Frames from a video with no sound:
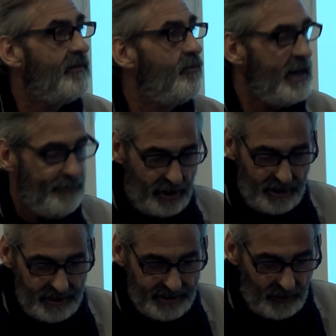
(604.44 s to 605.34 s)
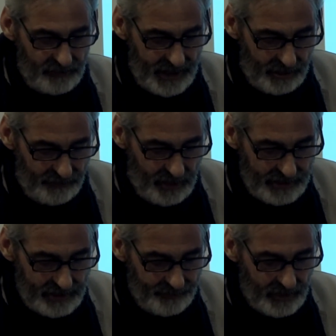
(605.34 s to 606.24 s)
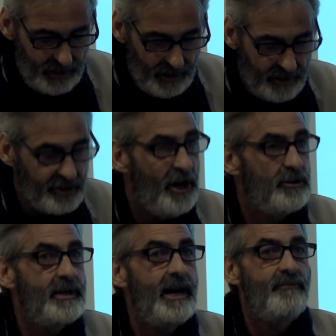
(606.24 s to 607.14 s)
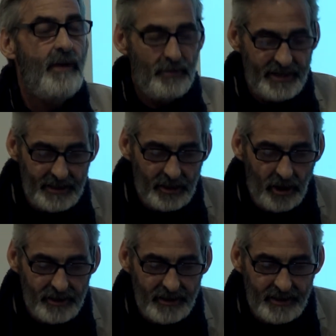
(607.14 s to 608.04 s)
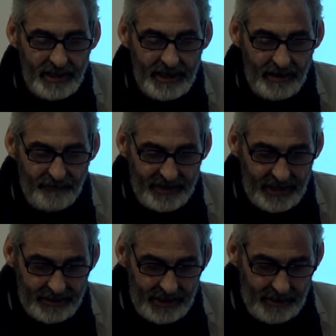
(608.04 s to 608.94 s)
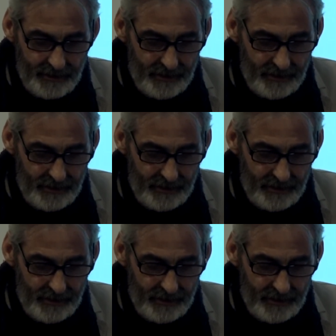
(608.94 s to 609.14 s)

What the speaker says: of rebirth and self-sacrifice. The turtle dove represents constancy and fidelity.